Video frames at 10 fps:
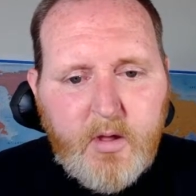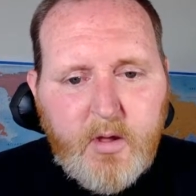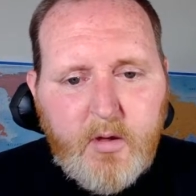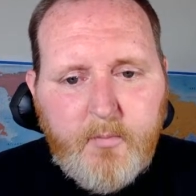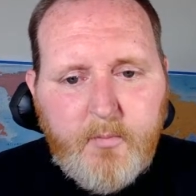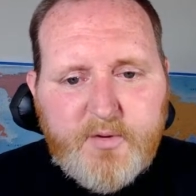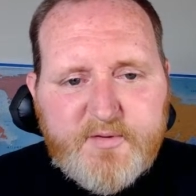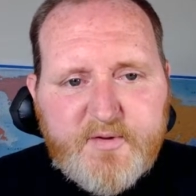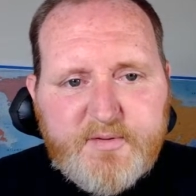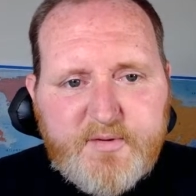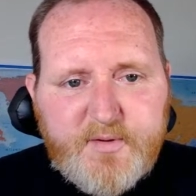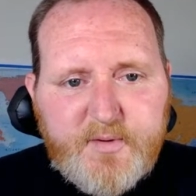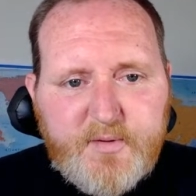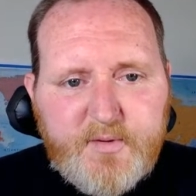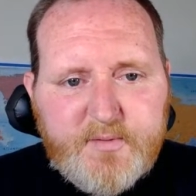motion
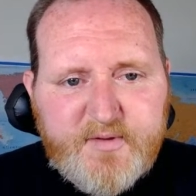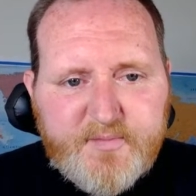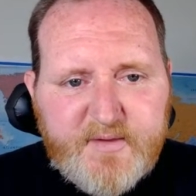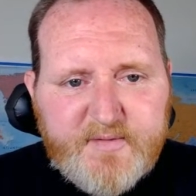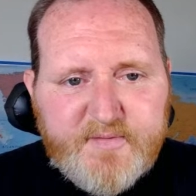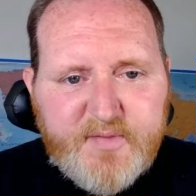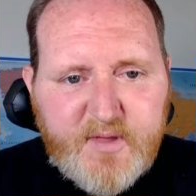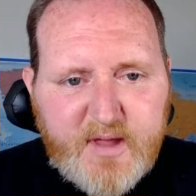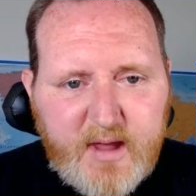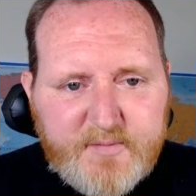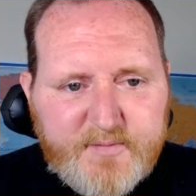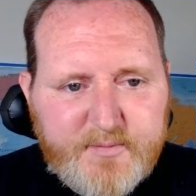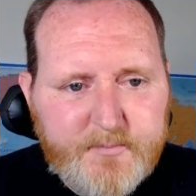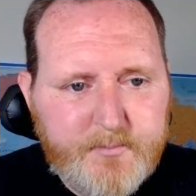to dismiss the case.